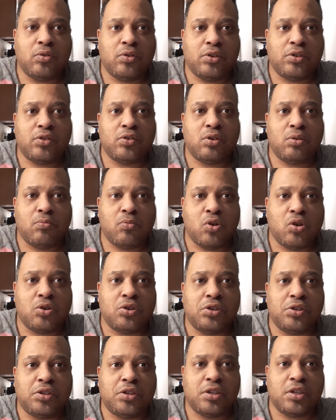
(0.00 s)
It's an
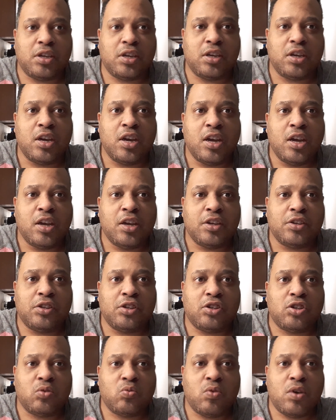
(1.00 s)
emergency
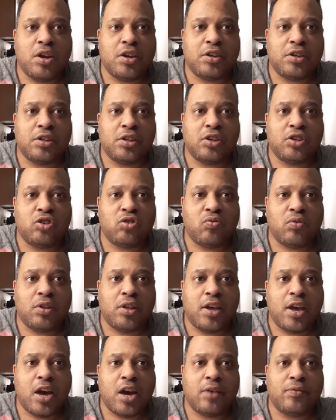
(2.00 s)
situation unless you
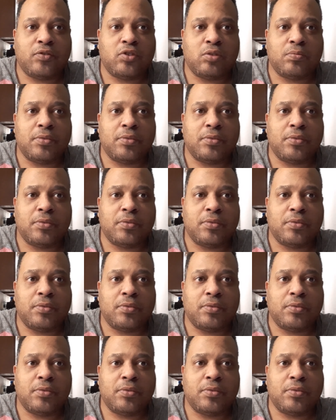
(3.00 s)
really have to,